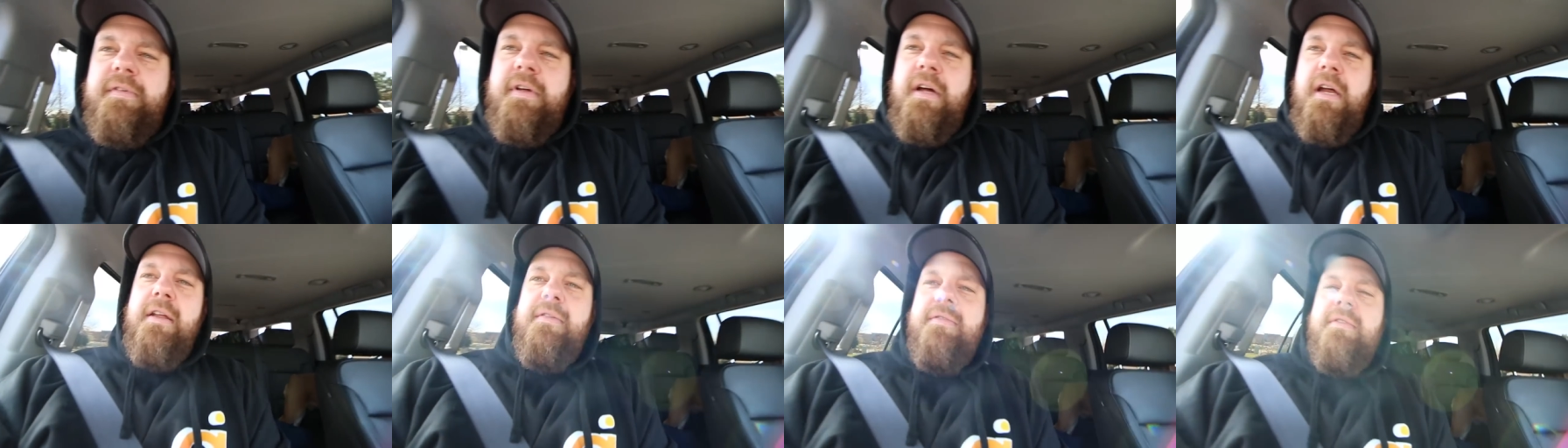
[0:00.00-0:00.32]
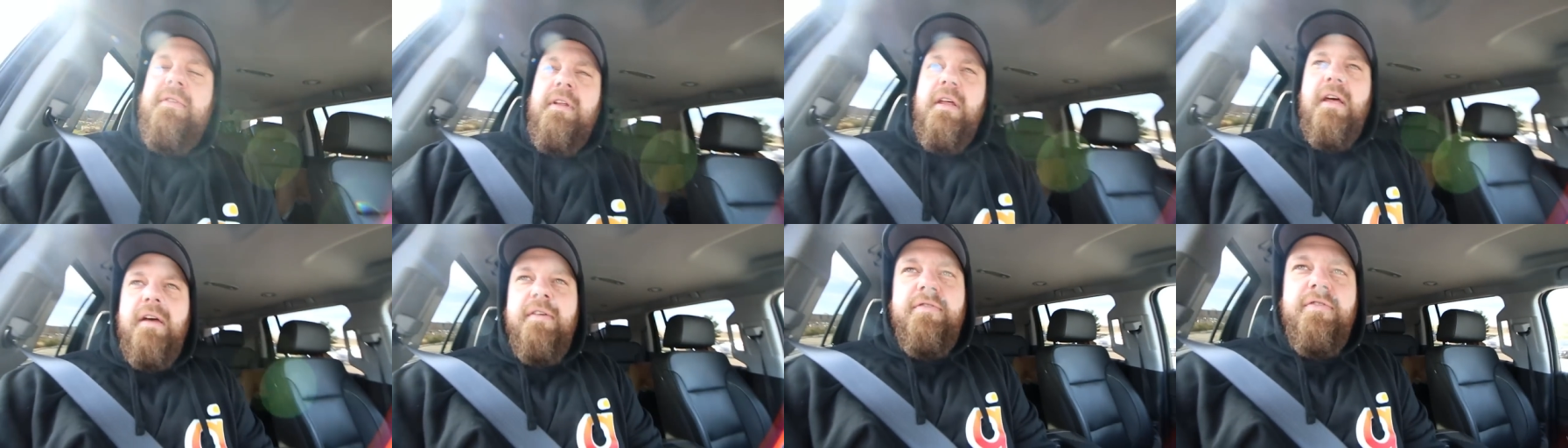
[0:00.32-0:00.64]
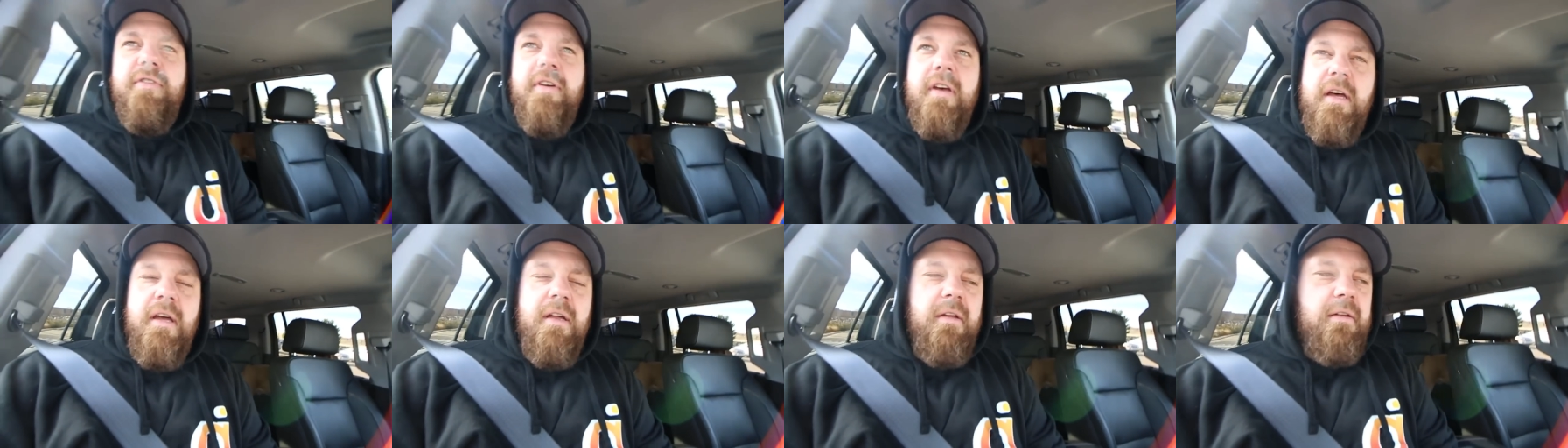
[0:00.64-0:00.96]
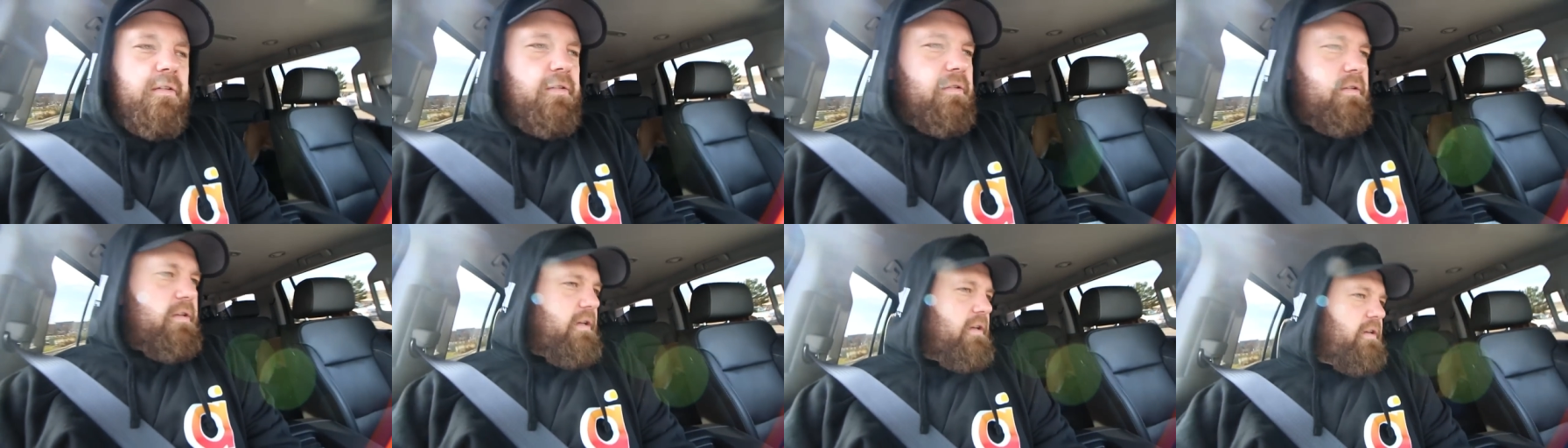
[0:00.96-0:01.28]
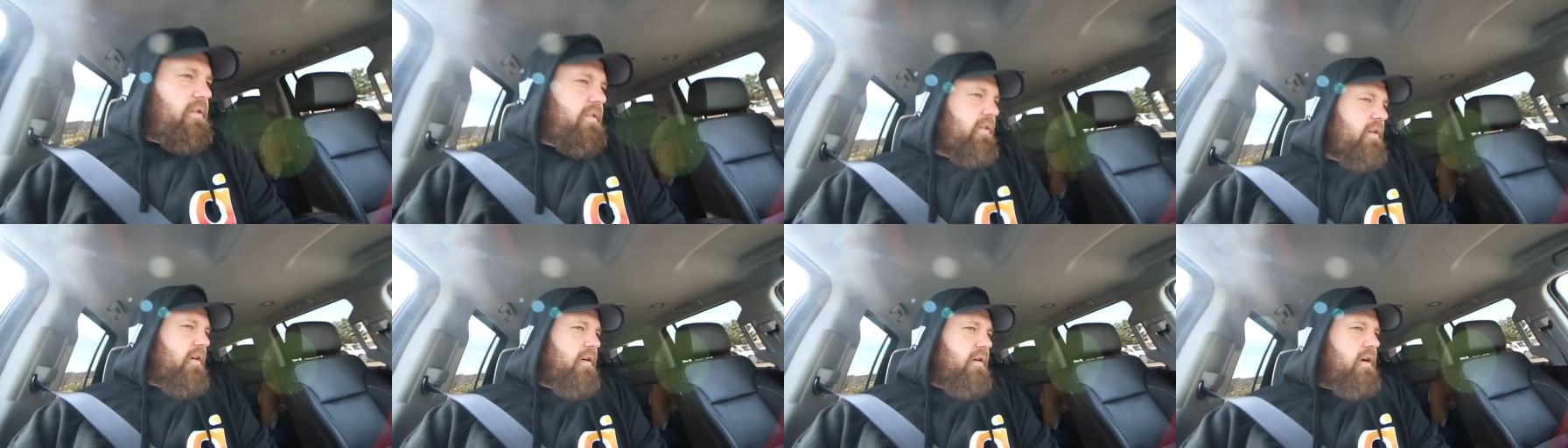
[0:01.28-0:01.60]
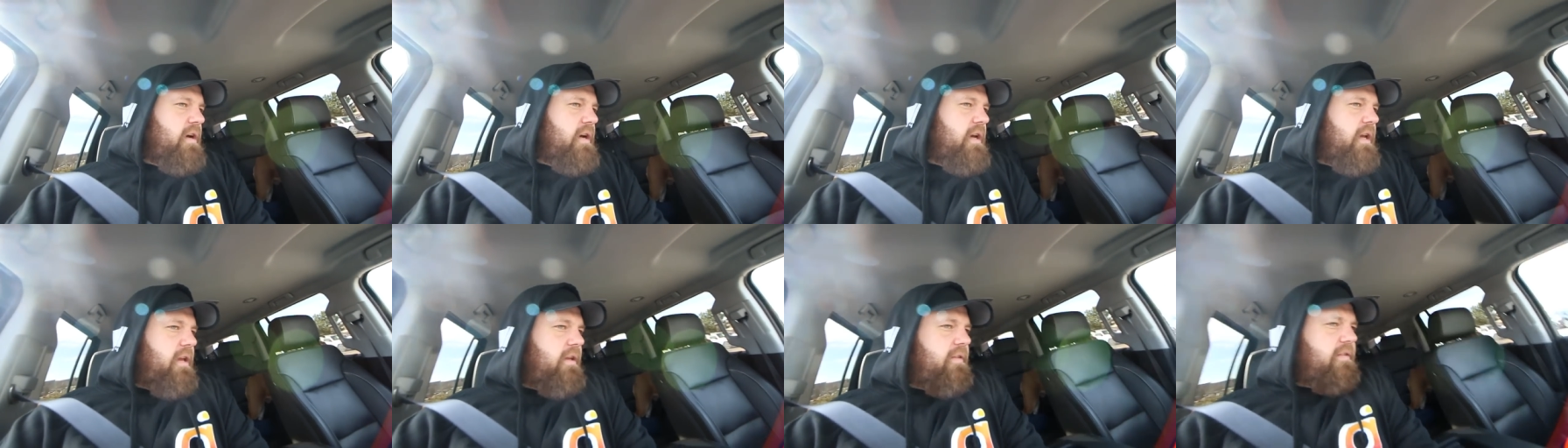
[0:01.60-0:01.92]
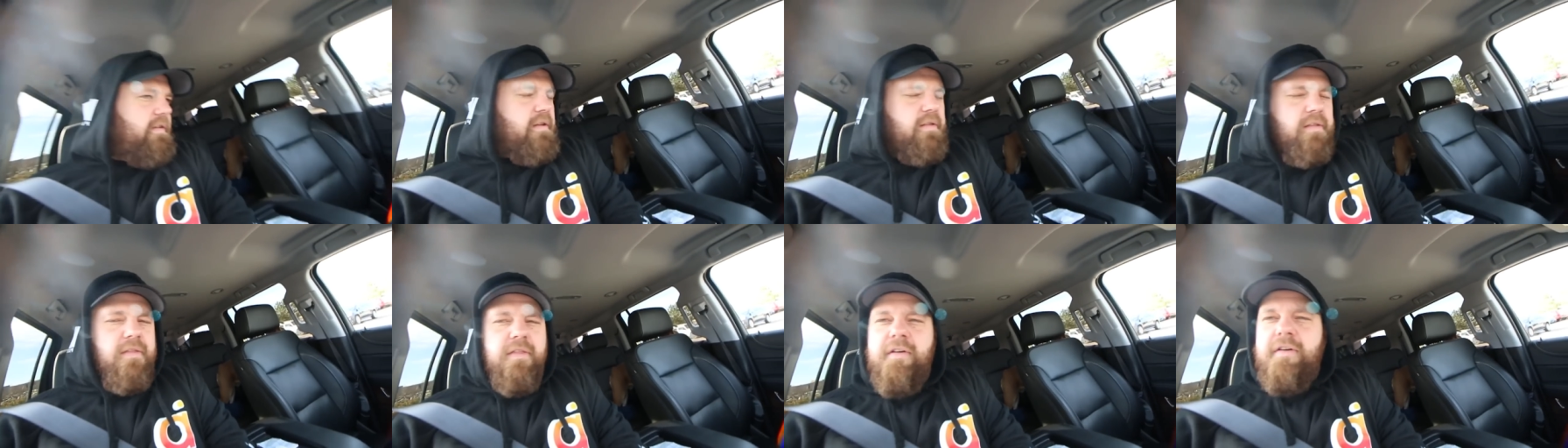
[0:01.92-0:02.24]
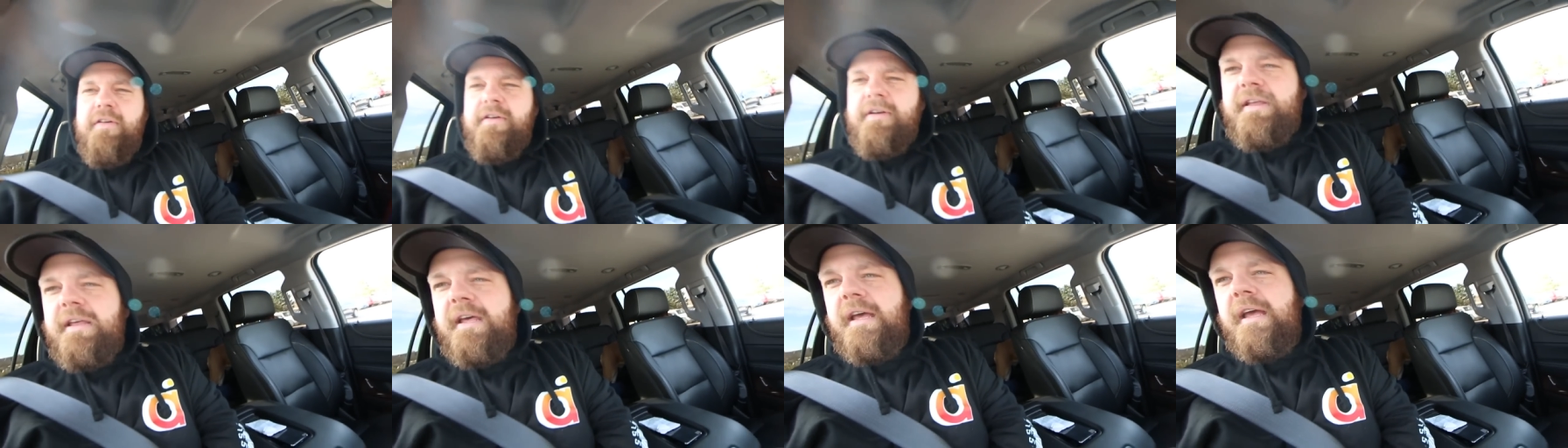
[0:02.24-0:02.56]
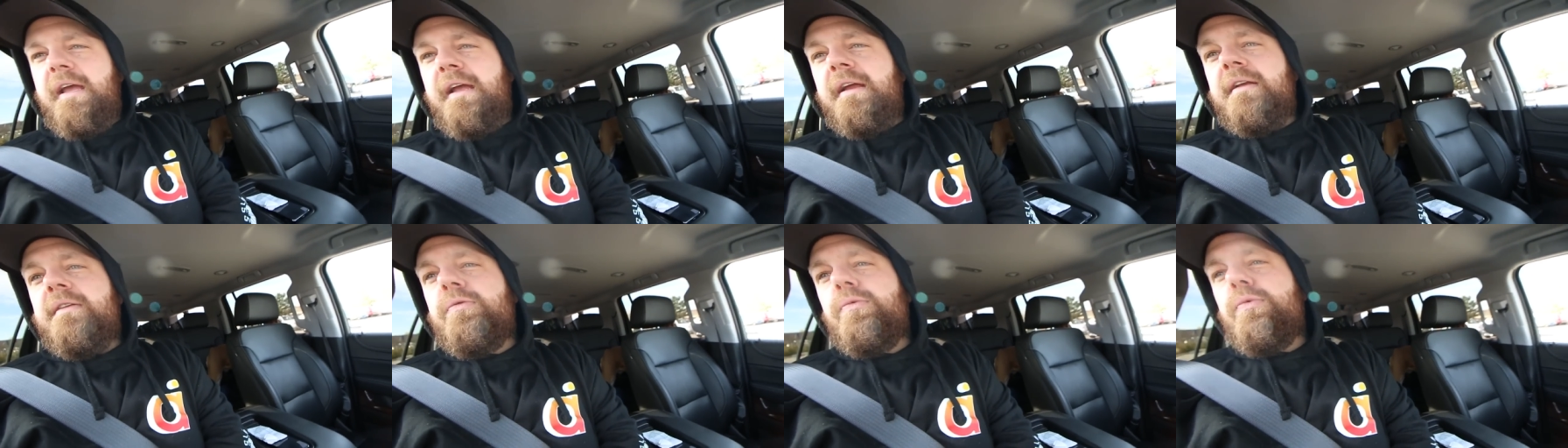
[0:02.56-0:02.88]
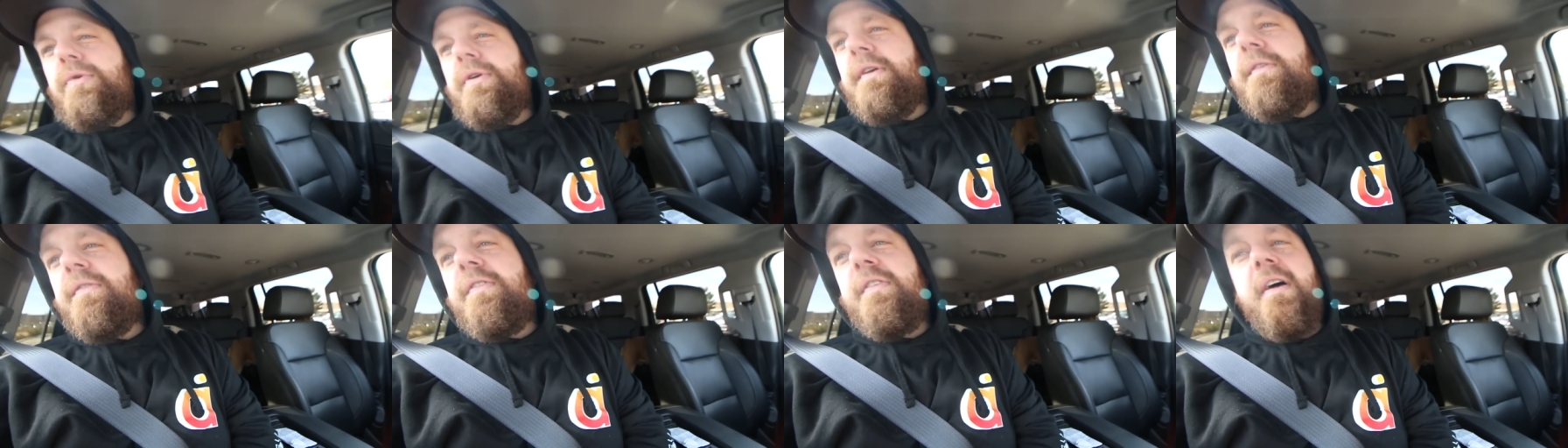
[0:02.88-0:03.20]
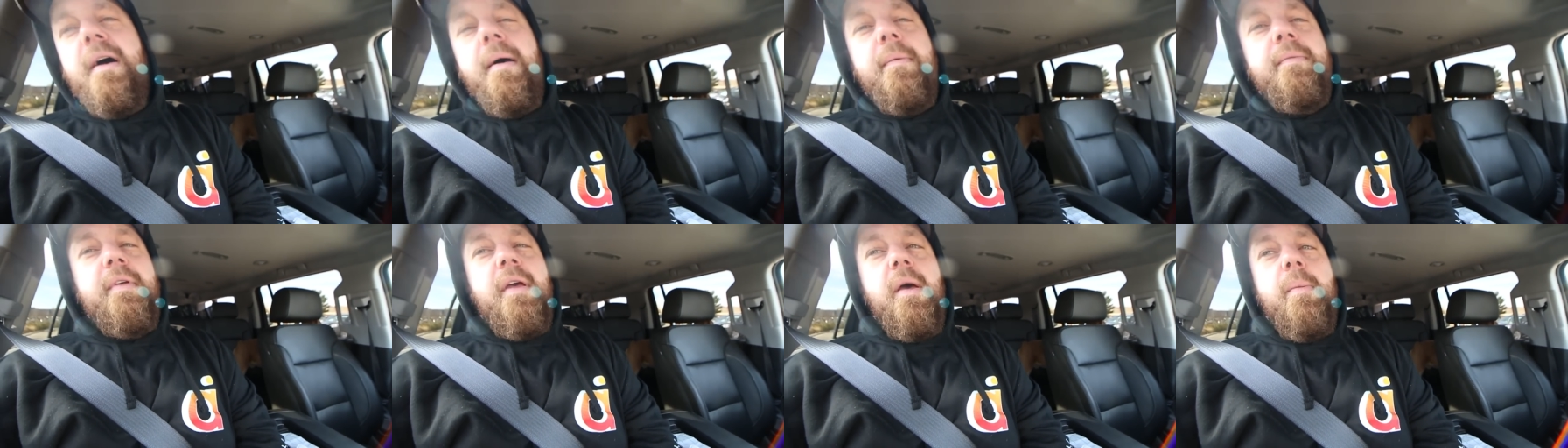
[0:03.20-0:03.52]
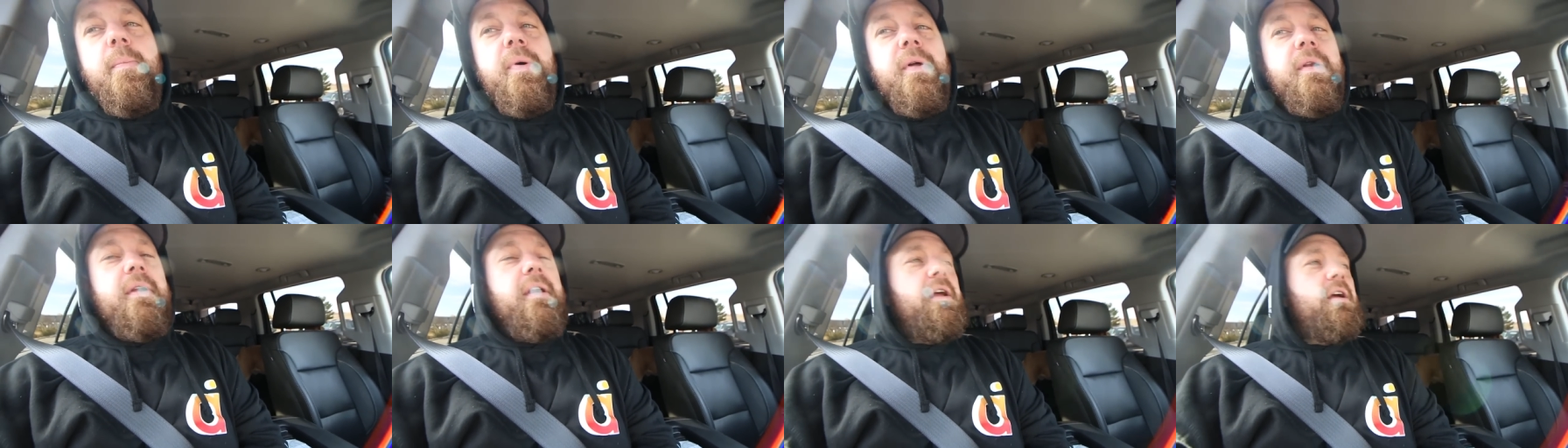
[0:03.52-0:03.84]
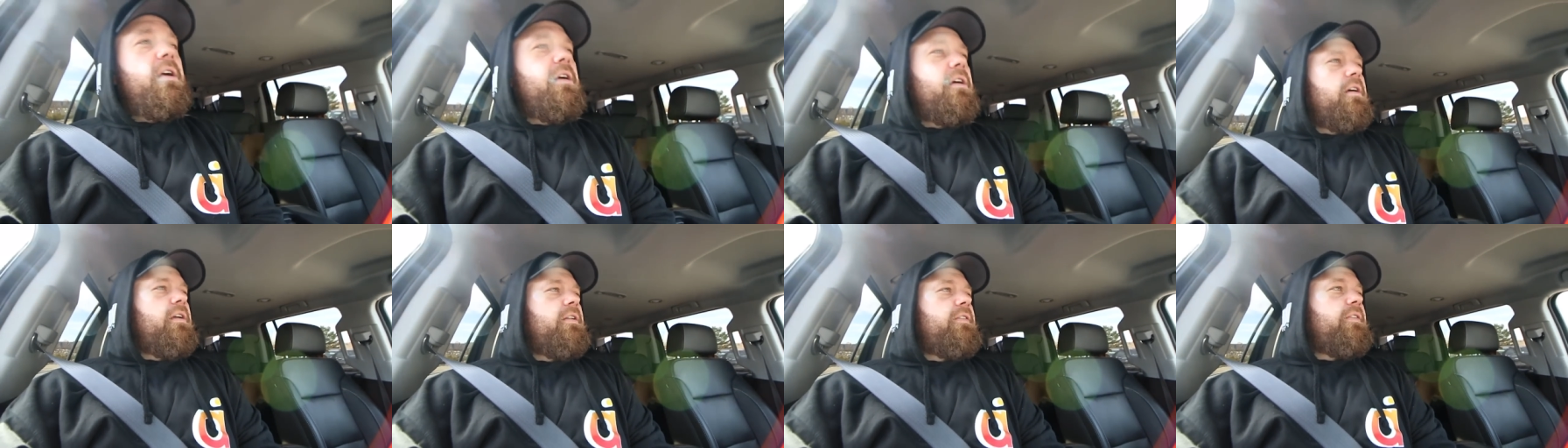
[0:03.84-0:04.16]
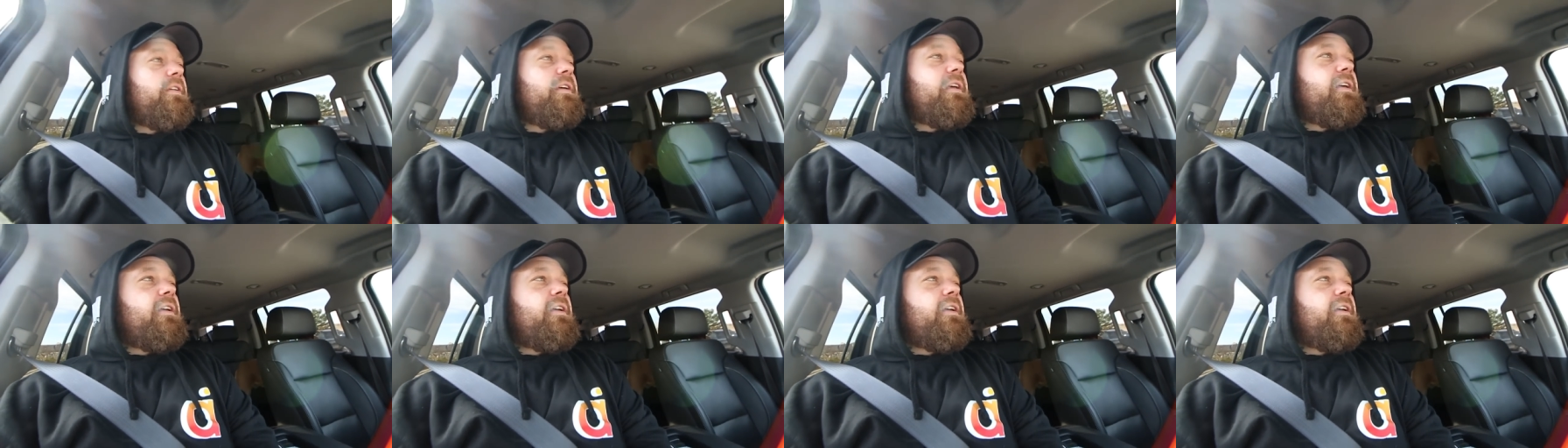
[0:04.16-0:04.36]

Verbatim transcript: Not even left yet. It is already ten thirty-eight. We have stopped at Panera to